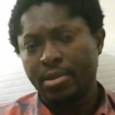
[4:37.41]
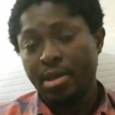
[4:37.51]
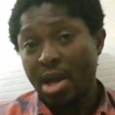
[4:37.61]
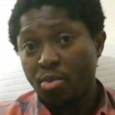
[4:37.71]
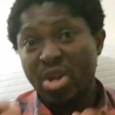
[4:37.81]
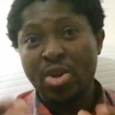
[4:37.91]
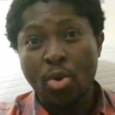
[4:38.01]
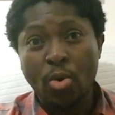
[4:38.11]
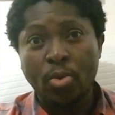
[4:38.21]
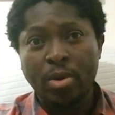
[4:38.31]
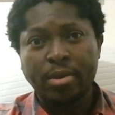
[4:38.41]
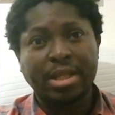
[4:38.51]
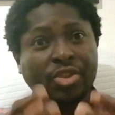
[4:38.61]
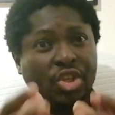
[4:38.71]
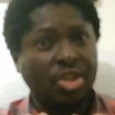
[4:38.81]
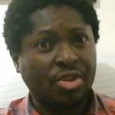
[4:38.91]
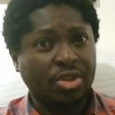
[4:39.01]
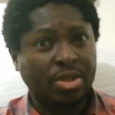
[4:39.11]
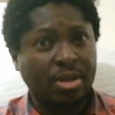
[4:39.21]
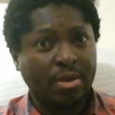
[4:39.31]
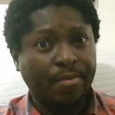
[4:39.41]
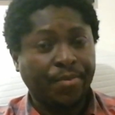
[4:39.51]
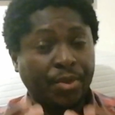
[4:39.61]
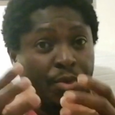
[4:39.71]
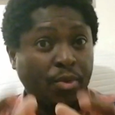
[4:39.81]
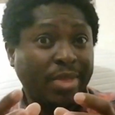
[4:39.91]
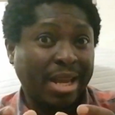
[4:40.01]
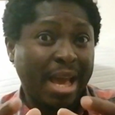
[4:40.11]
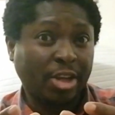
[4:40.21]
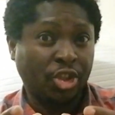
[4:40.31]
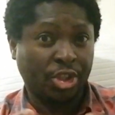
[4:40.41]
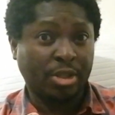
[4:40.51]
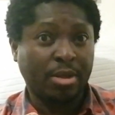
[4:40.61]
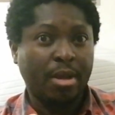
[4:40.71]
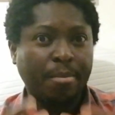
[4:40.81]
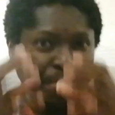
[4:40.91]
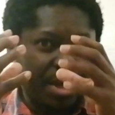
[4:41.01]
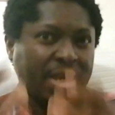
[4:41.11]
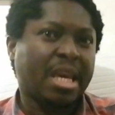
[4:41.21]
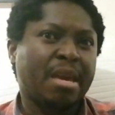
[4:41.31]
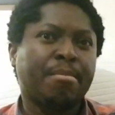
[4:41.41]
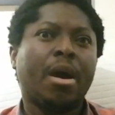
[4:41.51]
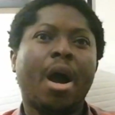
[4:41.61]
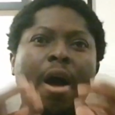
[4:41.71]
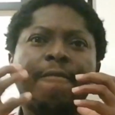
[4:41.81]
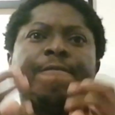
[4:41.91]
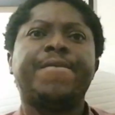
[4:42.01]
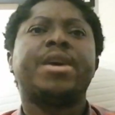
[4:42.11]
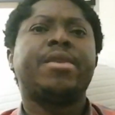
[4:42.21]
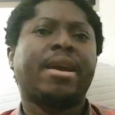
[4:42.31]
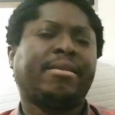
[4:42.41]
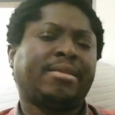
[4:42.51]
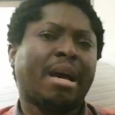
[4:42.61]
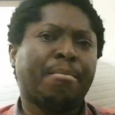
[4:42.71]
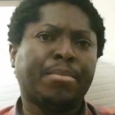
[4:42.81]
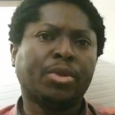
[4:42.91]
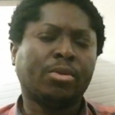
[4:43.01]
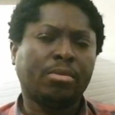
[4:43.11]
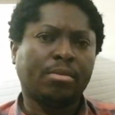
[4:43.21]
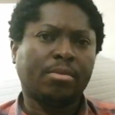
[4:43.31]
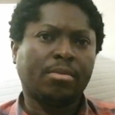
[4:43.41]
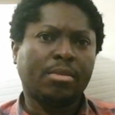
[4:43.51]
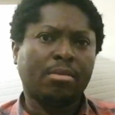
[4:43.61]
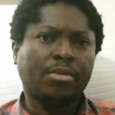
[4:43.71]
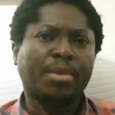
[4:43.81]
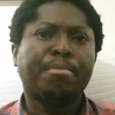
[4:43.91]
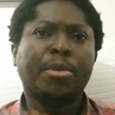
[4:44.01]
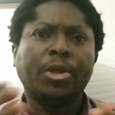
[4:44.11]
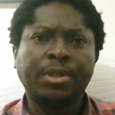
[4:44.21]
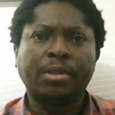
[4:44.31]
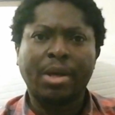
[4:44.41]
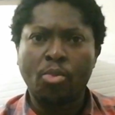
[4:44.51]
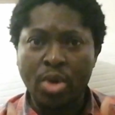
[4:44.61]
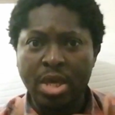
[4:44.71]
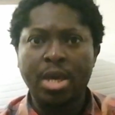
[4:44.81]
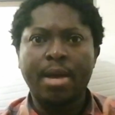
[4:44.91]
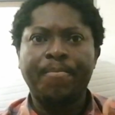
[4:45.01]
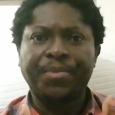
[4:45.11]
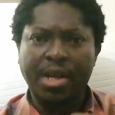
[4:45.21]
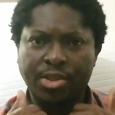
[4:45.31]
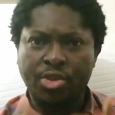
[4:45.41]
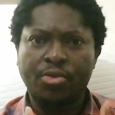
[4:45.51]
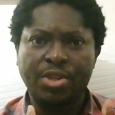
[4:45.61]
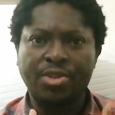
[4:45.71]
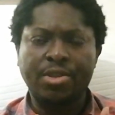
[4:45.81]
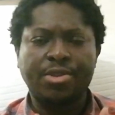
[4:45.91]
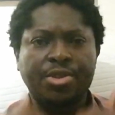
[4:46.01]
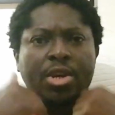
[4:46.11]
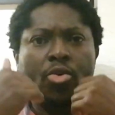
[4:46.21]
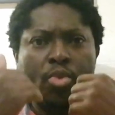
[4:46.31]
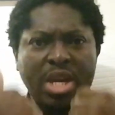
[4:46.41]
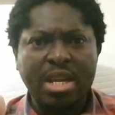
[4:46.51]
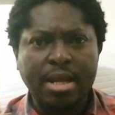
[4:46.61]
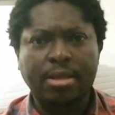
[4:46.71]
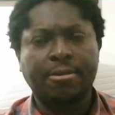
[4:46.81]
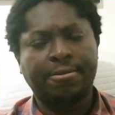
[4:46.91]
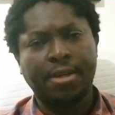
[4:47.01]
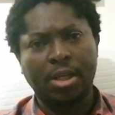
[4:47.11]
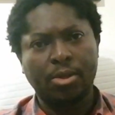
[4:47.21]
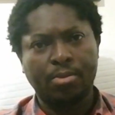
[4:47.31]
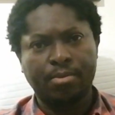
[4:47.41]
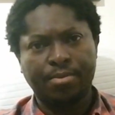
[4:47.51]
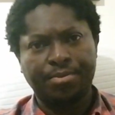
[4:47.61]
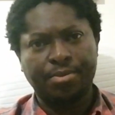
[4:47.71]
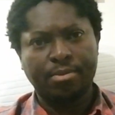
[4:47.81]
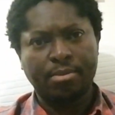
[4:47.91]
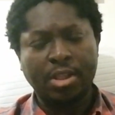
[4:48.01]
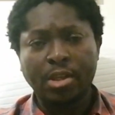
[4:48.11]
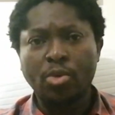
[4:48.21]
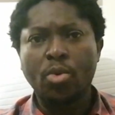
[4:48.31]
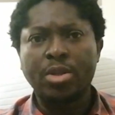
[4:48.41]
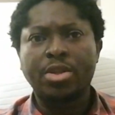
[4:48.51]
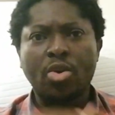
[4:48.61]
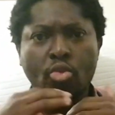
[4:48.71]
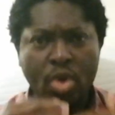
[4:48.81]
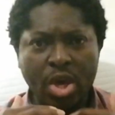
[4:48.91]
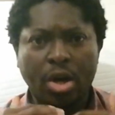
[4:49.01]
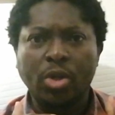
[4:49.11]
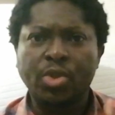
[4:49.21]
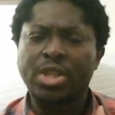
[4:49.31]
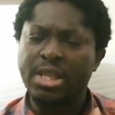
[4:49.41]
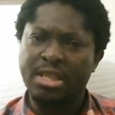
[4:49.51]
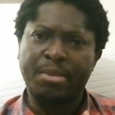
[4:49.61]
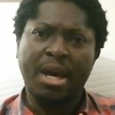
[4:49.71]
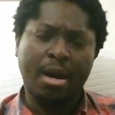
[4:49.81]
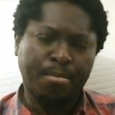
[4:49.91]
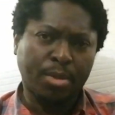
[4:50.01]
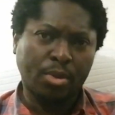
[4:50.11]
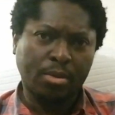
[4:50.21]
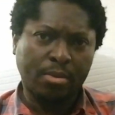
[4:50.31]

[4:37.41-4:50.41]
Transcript: And we know that Jesus, through that action, became our very example, the model that we as Christians, we need to follow. In other words, we also need to be humble.